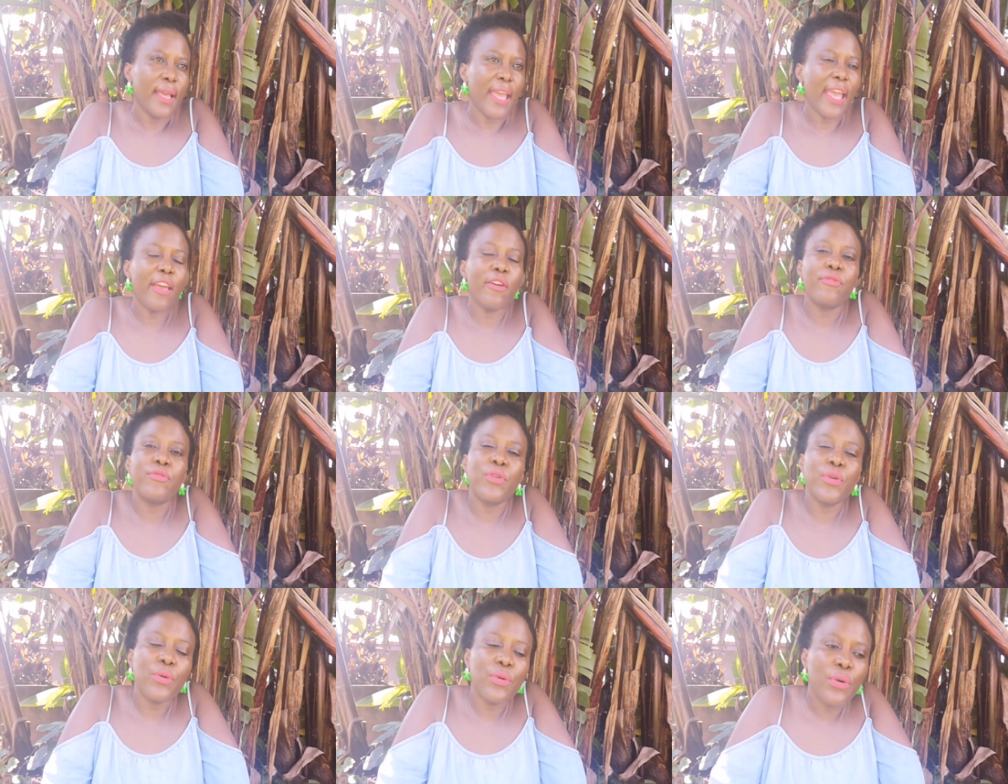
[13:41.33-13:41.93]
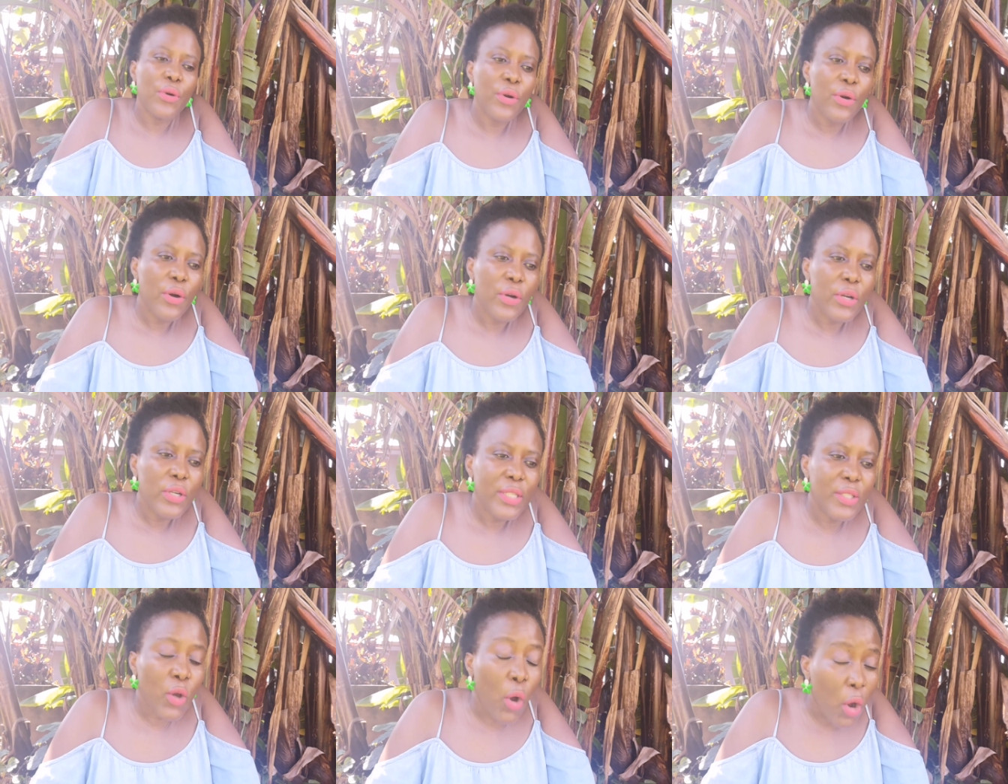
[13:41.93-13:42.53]
Have you
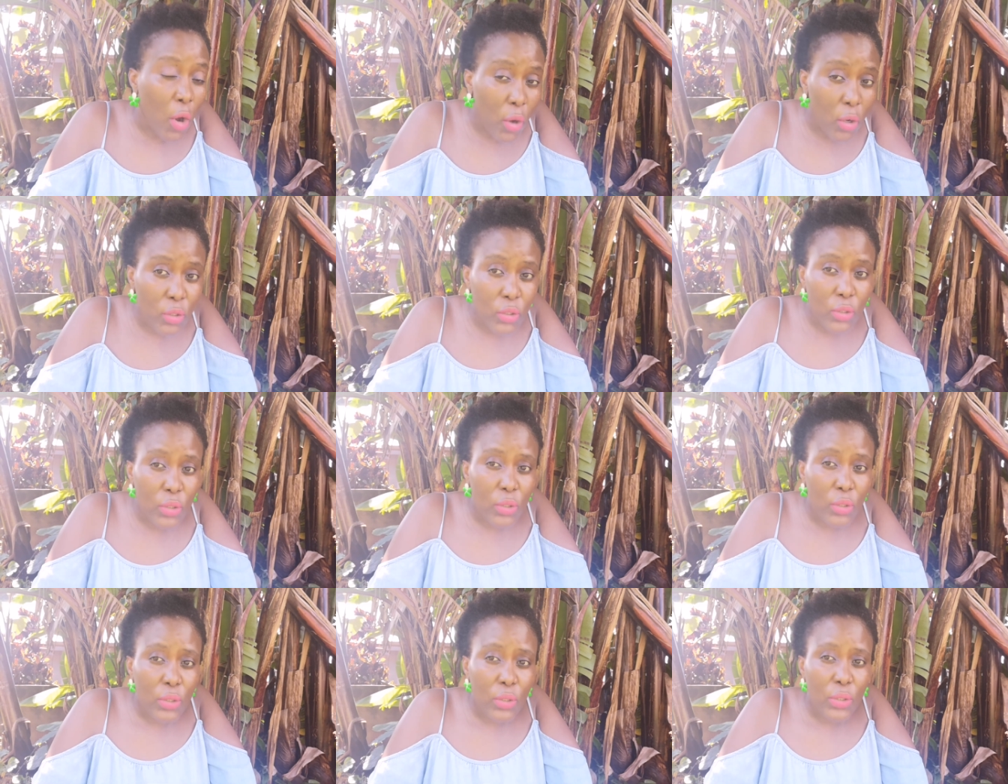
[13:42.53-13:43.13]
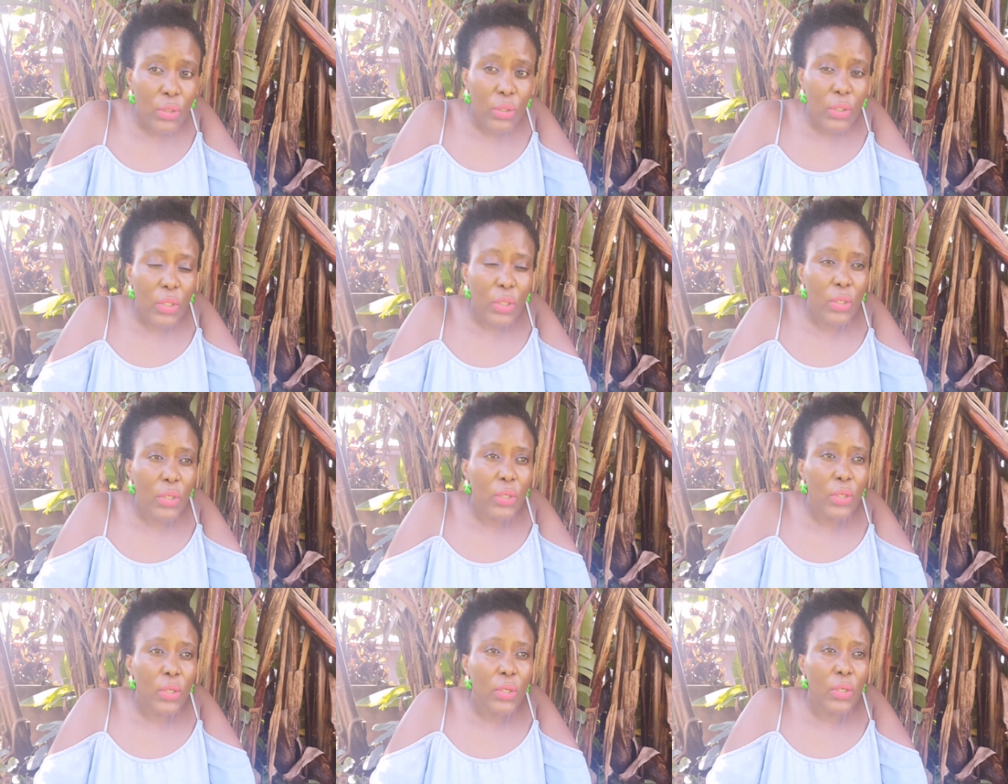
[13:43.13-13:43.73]
told
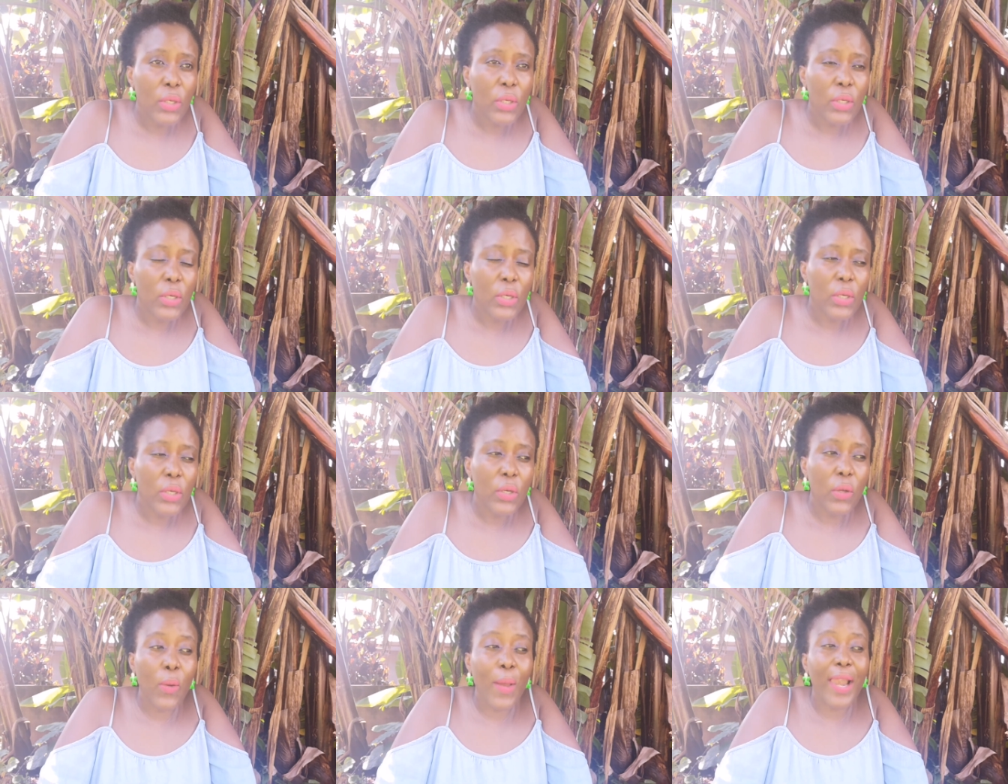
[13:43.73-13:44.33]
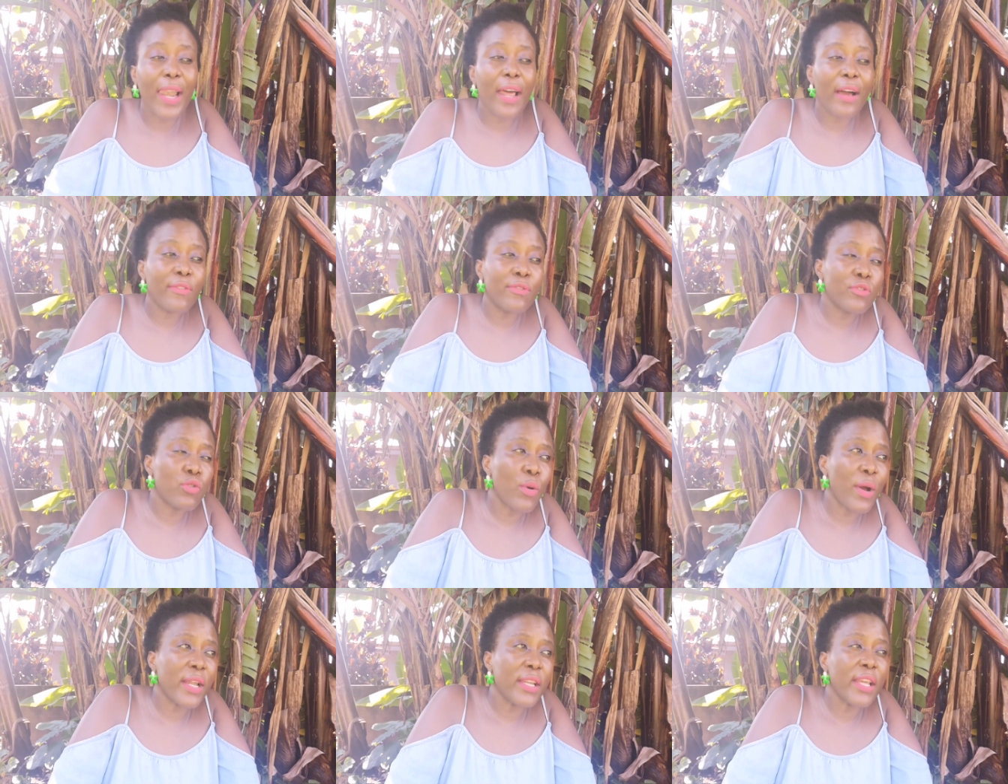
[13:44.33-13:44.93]
your loved
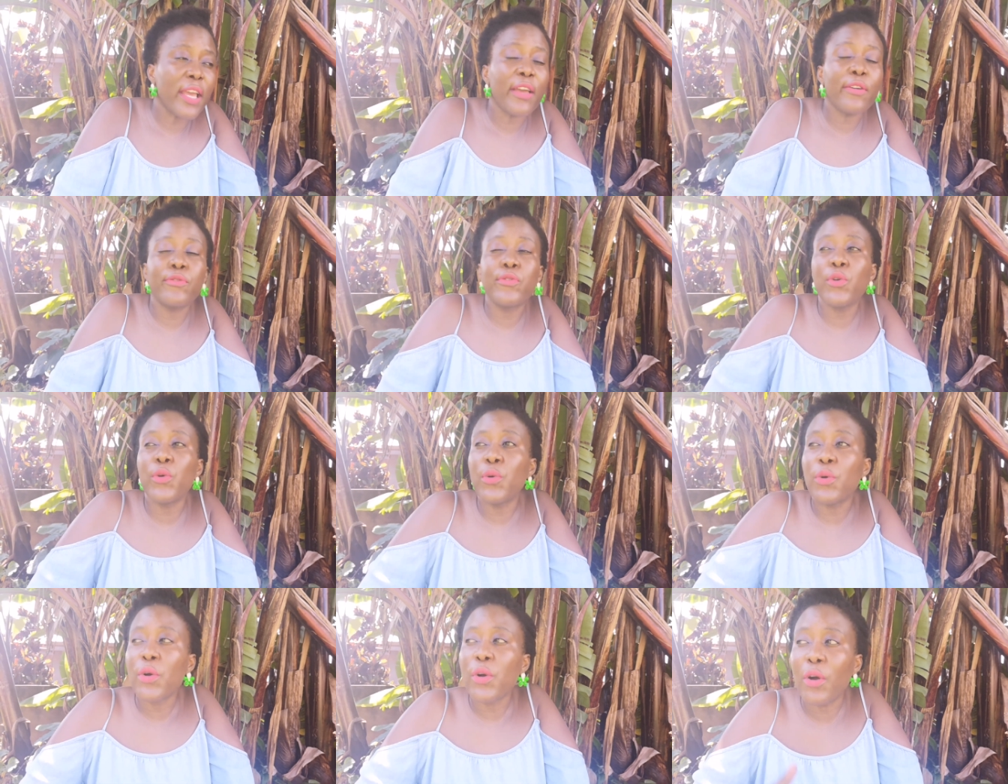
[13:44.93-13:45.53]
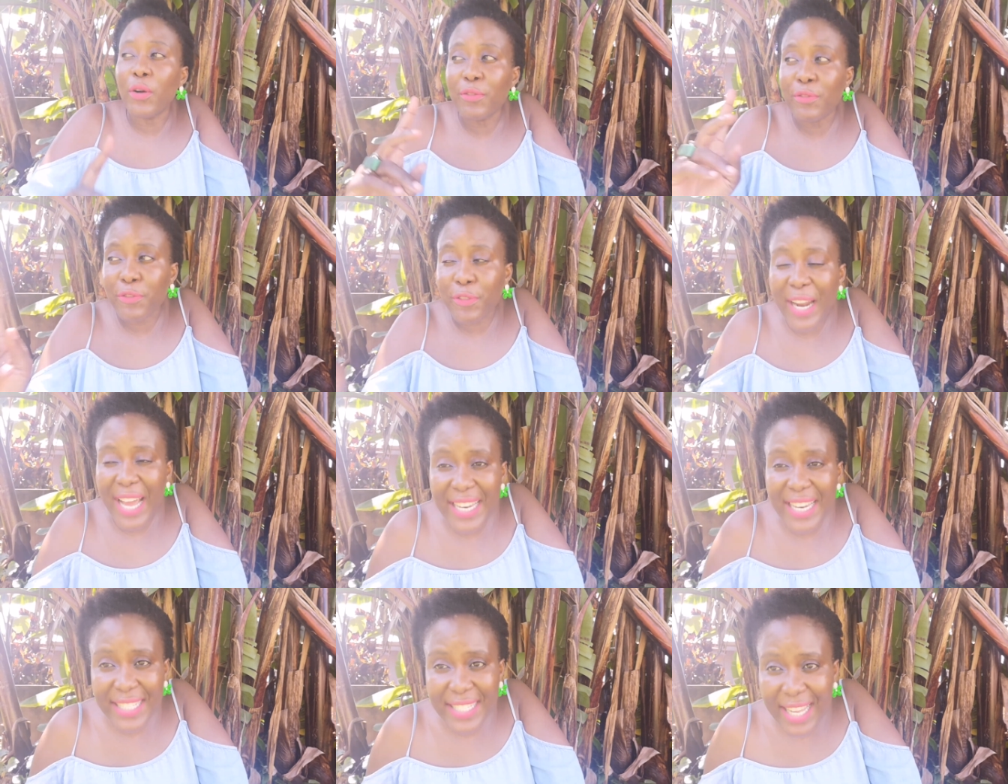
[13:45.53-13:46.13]
one? Have you
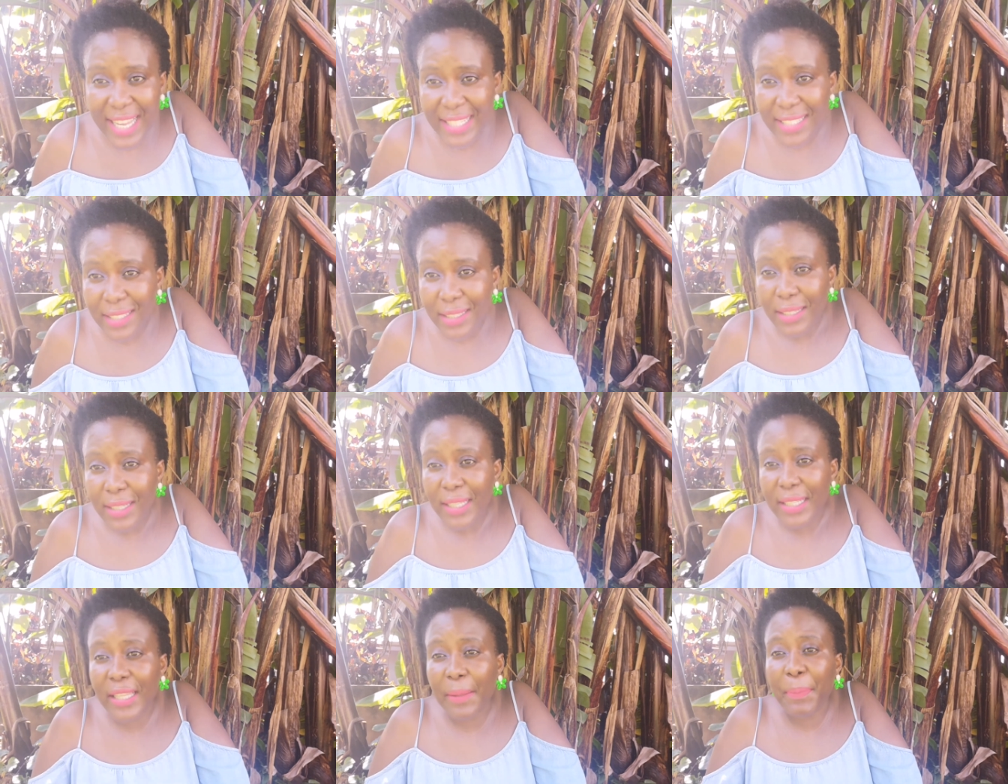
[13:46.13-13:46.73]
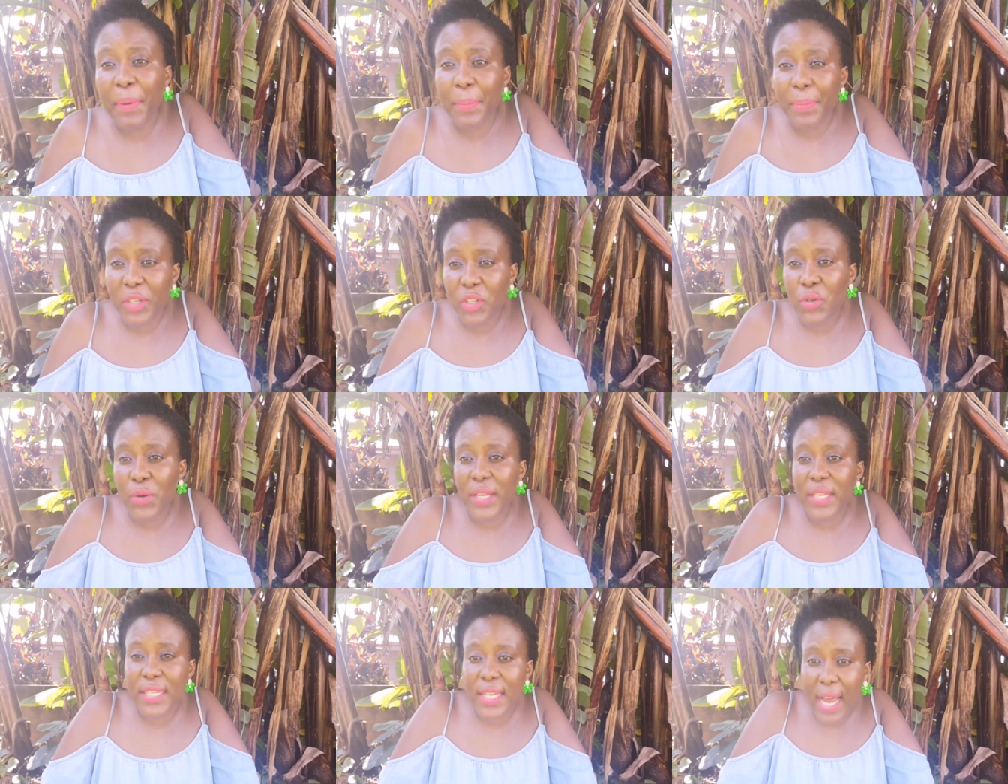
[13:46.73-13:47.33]
confronted the
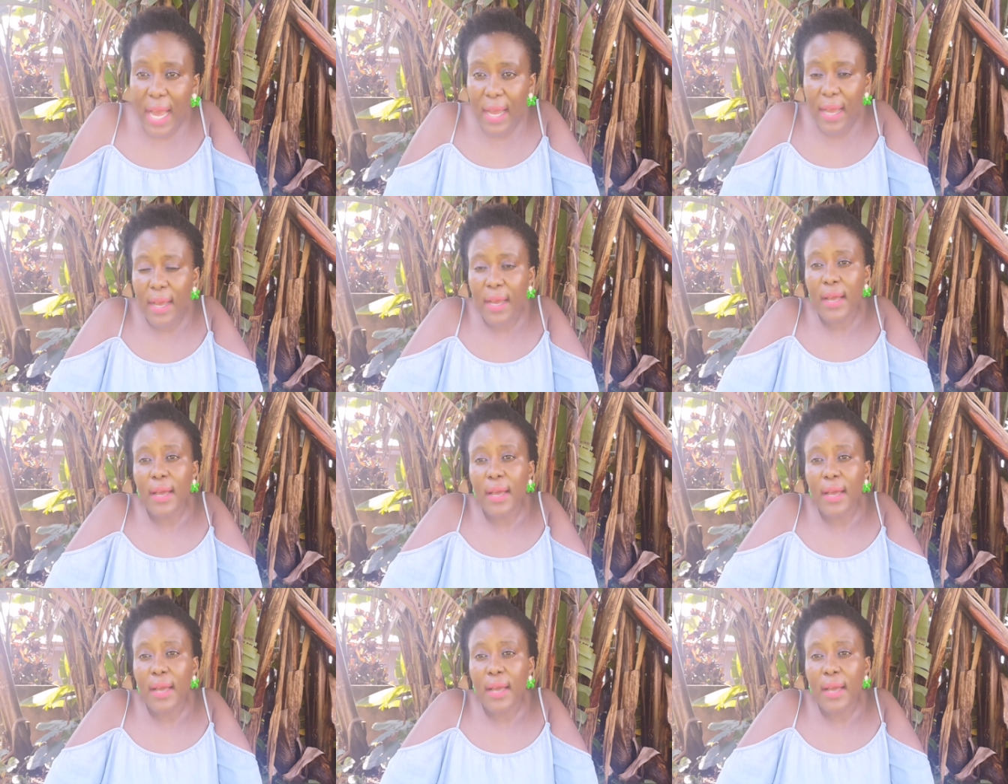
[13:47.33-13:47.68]
perpetrator?